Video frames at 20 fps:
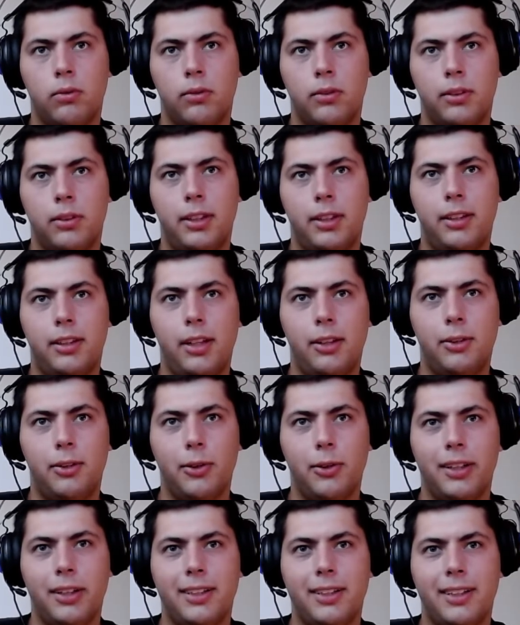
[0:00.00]
Did they do
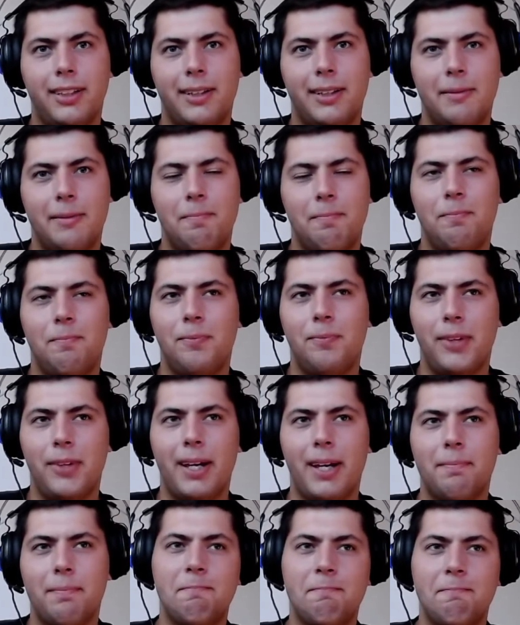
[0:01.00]
it?
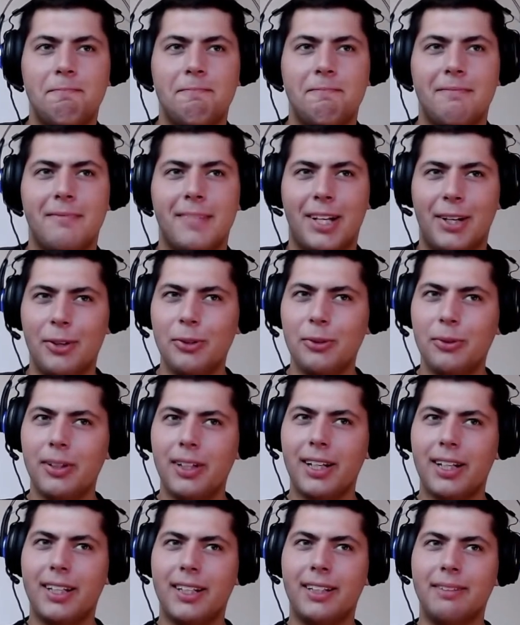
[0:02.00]
Yep. Good
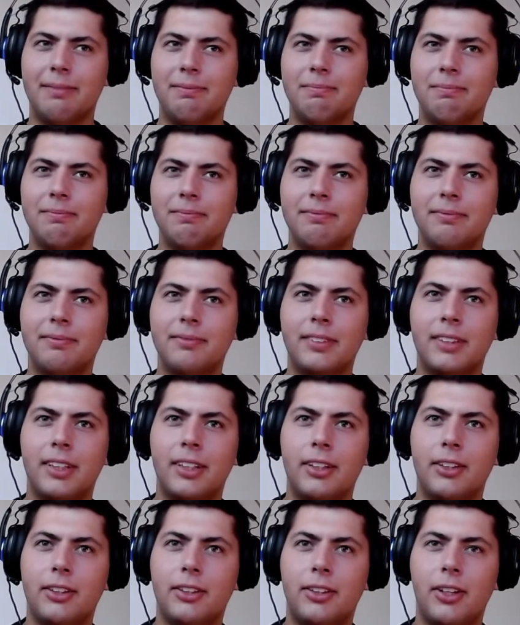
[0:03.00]
work!
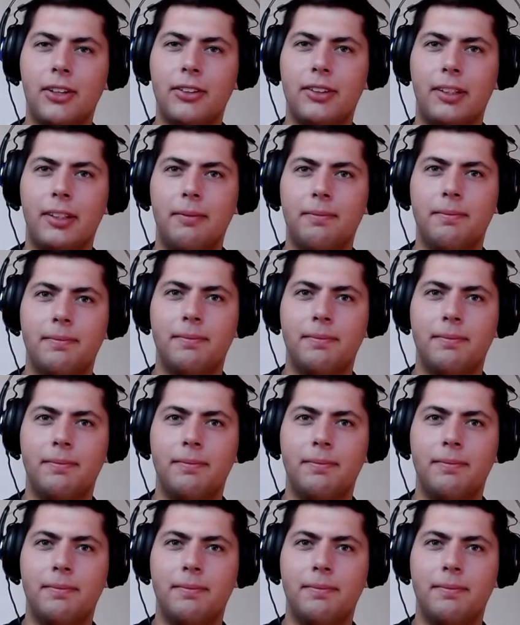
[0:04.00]
You taught them.